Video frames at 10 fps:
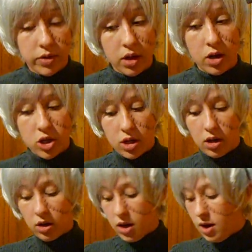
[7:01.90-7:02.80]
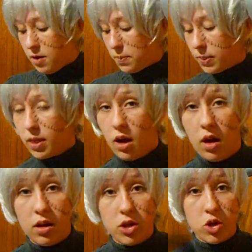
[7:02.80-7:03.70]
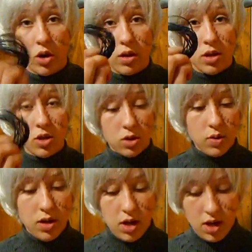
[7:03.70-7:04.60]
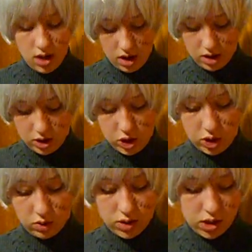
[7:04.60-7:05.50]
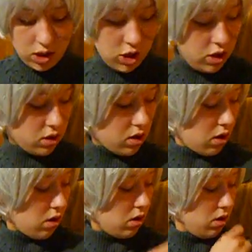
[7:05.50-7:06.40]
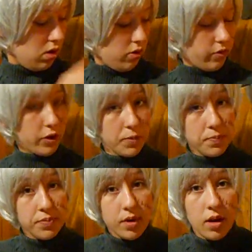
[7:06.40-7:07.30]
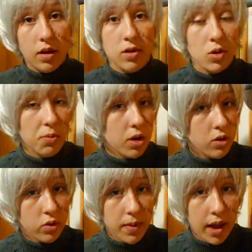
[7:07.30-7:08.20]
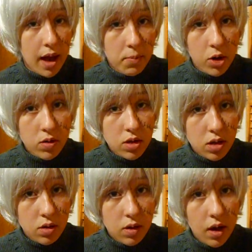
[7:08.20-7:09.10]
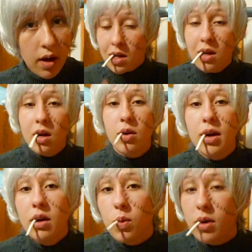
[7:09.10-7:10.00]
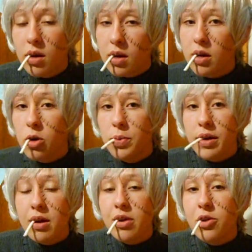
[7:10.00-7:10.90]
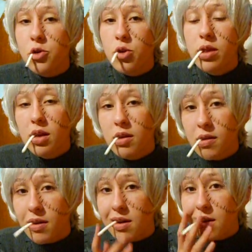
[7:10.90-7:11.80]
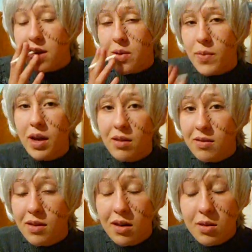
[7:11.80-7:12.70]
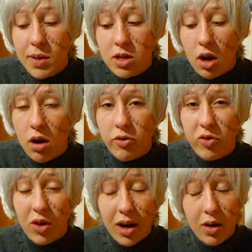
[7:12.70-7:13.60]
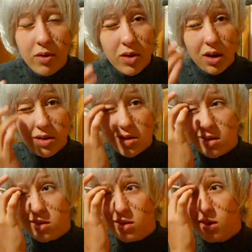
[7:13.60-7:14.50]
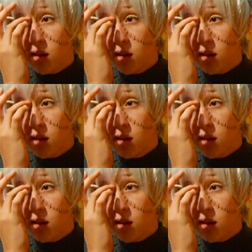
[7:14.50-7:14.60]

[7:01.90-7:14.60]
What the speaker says: very large needle, and strung this through it, and sewed stitches all over. And that's what I'm going to do with my lab coat too. Okay, well, I hope you guys enjoyed this, and didn't mind listening to me talk for however long this is.